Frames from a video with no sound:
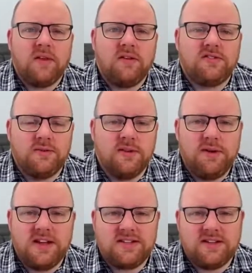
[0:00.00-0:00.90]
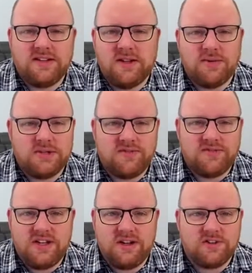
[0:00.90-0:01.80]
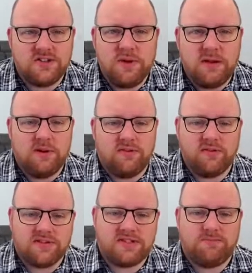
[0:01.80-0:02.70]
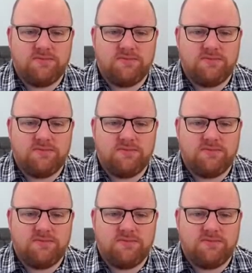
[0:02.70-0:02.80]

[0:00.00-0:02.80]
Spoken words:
Some of the best examples I've seen are just people that have got